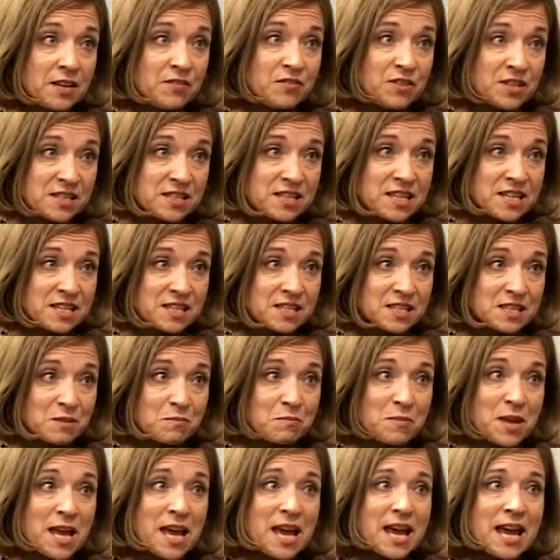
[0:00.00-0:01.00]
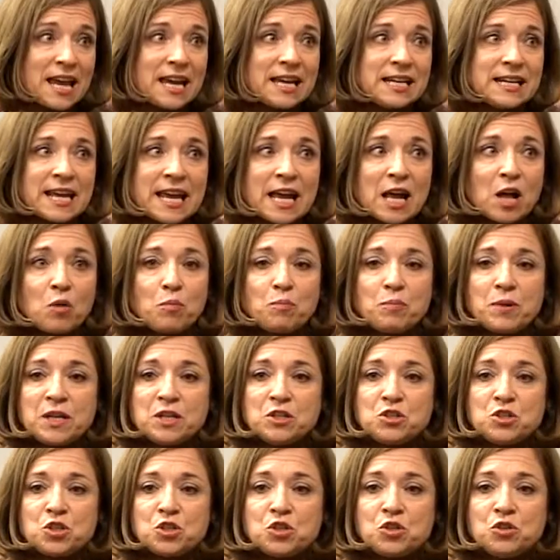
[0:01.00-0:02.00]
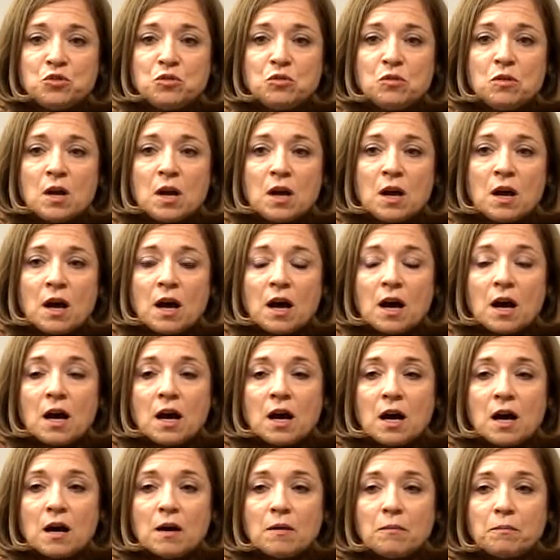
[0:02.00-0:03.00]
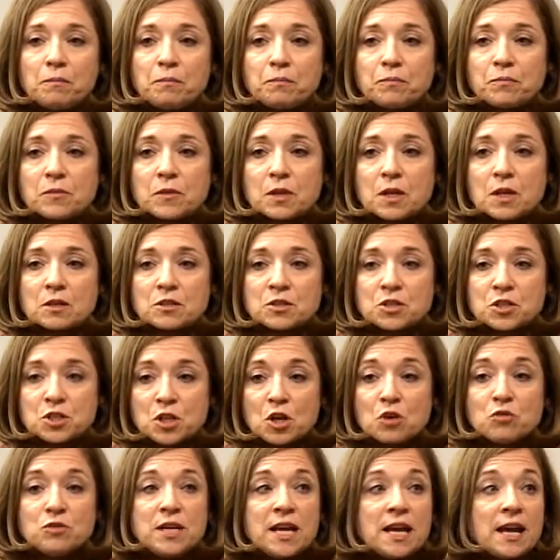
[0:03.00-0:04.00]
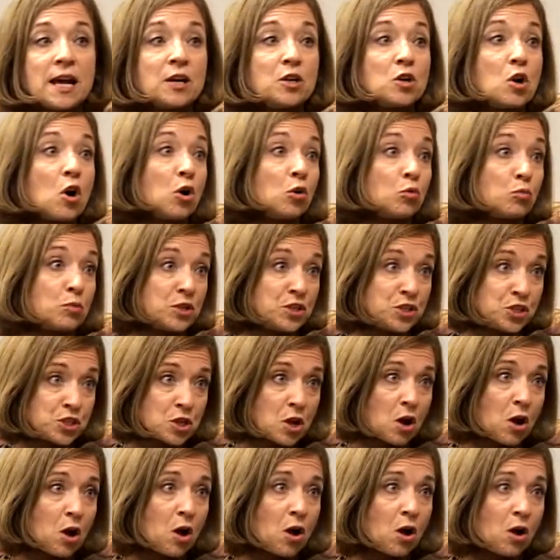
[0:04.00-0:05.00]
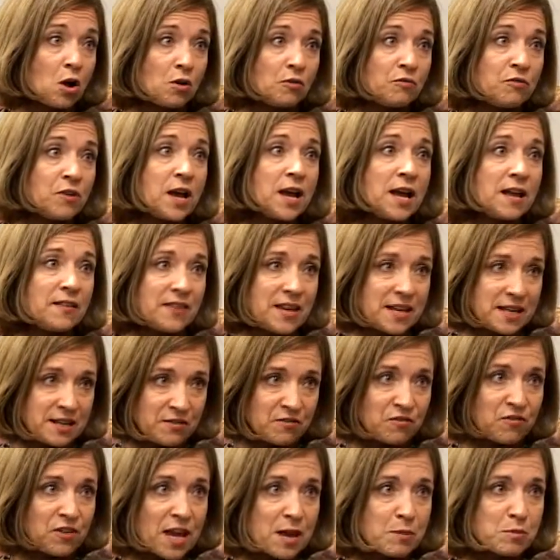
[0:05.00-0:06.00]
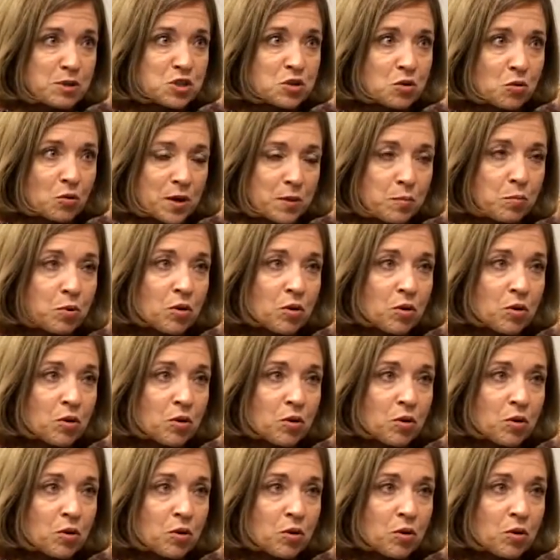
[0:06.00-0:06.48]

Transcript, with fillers: in the system in helping to um, slow down or resolve that inflammatory